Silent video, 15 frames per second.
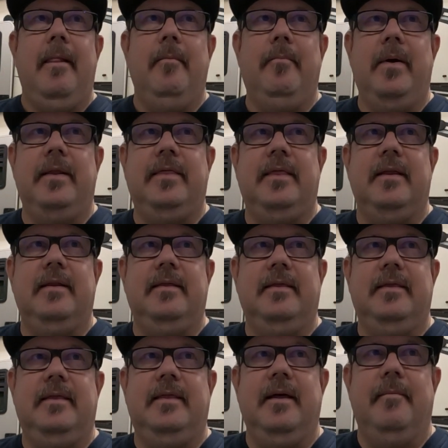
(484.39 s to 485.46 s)
but
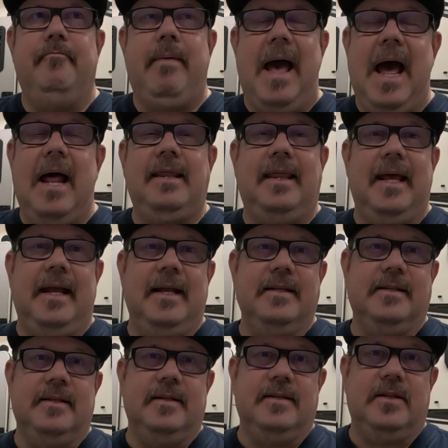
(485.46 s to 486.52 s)
the bad thing
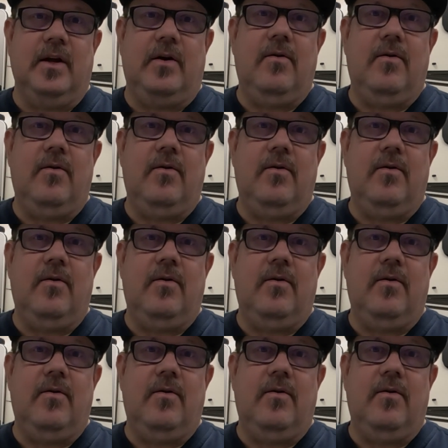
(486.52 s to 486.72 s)
is the